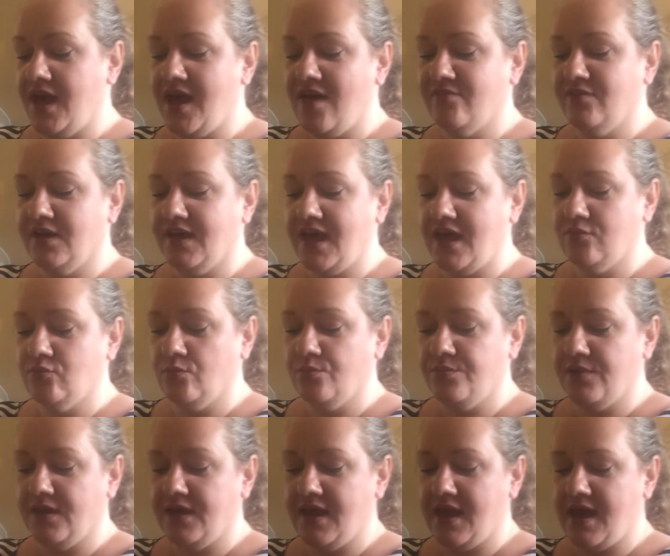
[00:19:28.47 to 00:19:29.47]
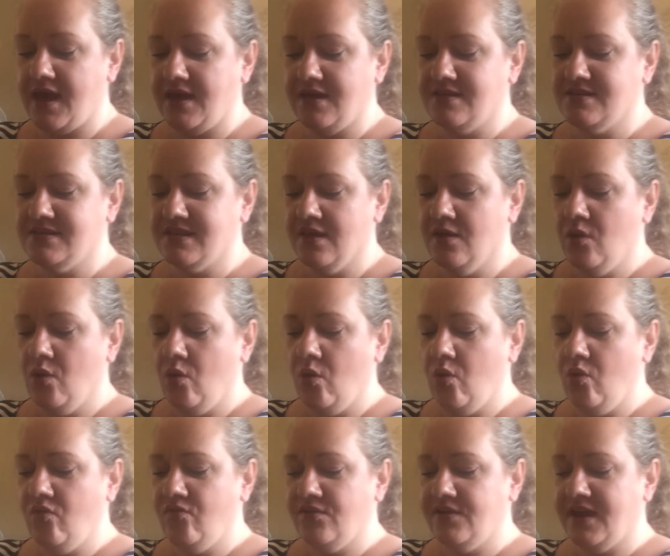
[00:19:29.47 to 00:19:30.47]
Avocado Bright Eyes
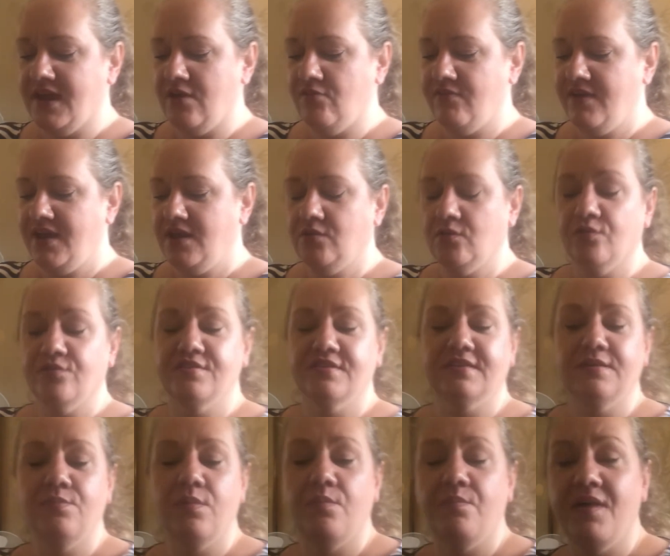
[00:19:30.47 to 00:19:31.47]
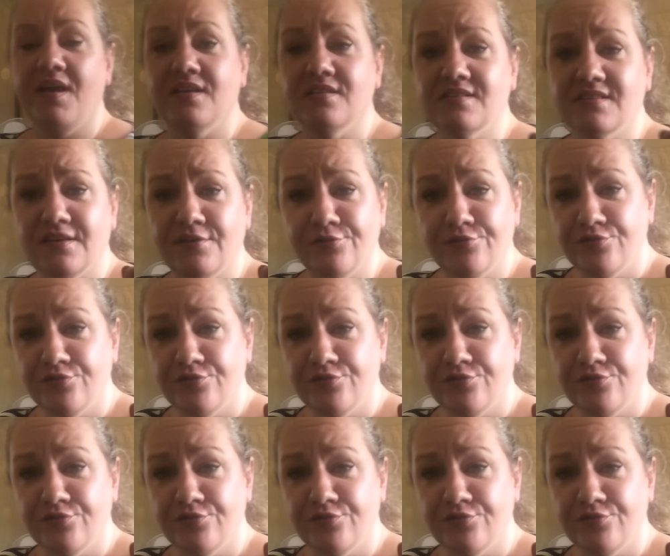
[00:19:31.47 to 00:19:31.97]
Overnight Retinol Sleeping Mask.